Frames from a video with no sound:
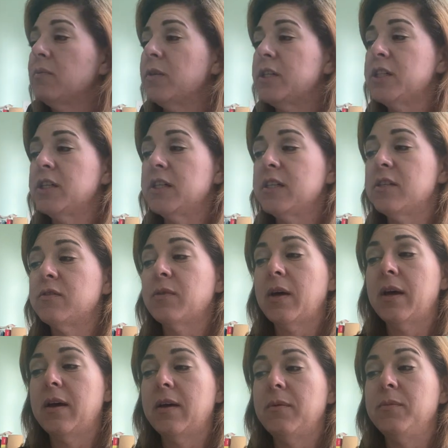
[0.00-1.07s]
which is
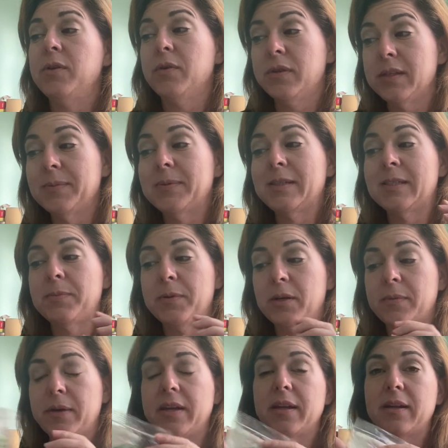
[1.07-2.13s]
um, eucalyptus,
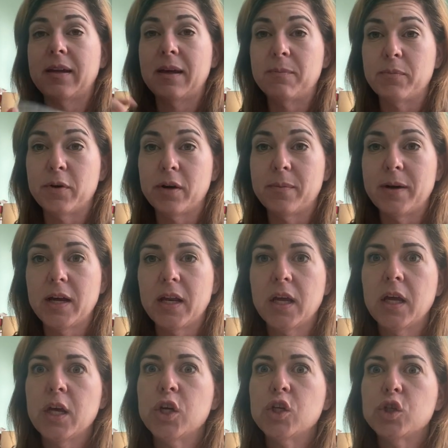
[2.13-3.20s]
spearmint, and bergamot.
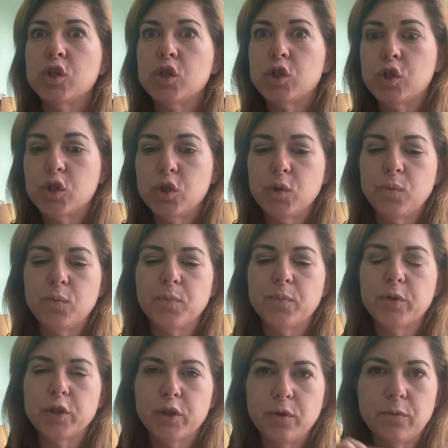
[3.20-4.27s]

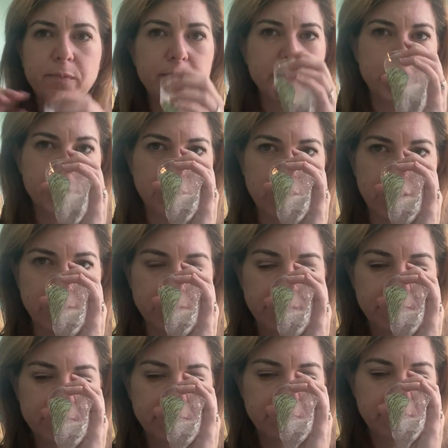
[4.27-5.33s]
Super duper strong.
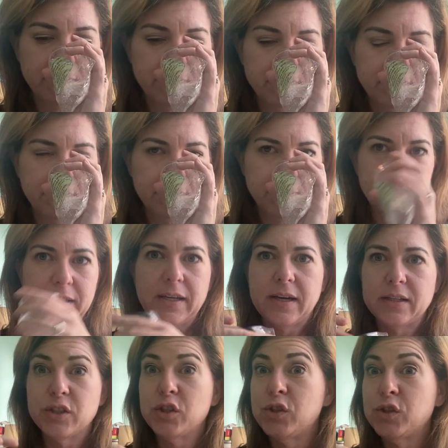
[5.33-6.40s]
Yeah,
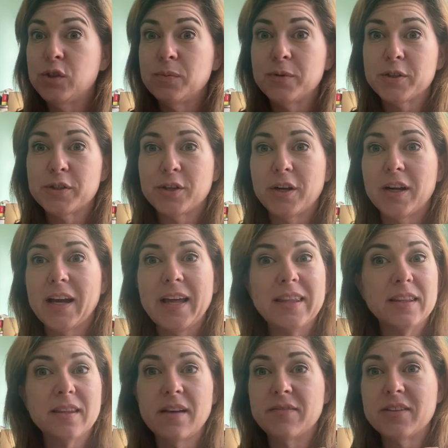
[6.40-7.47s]
super strong. I
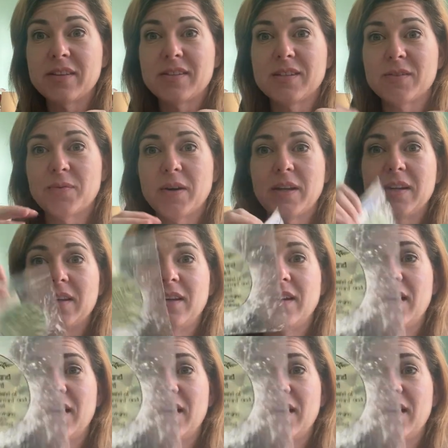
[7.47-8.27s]
loved this one.